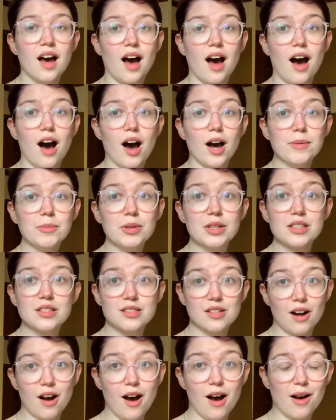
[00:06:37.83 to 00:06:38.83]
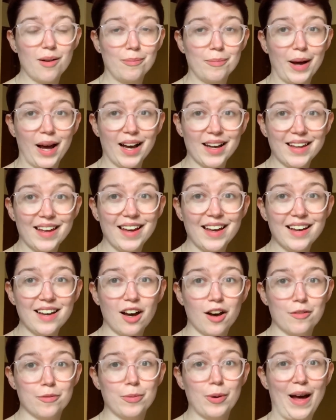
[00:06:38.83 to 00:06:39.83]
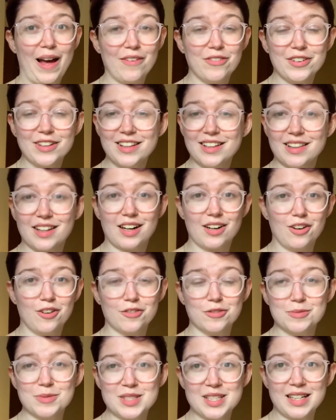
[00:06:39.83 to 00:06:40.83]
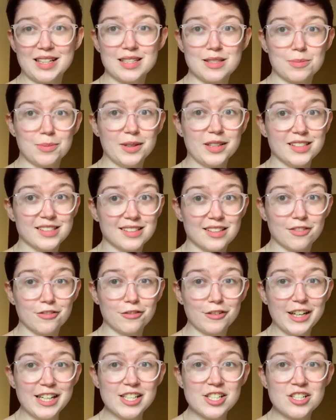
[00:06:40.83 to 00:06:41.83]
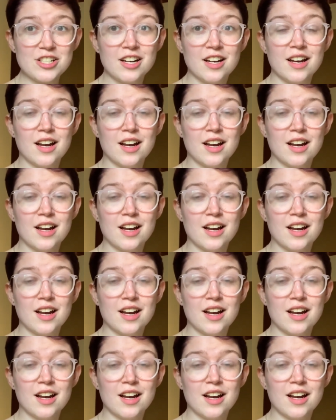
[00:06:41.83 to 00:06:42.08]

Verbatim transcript: I'm gonna start unpacking. I've put everything that I got from Sainsbury's in the fridge,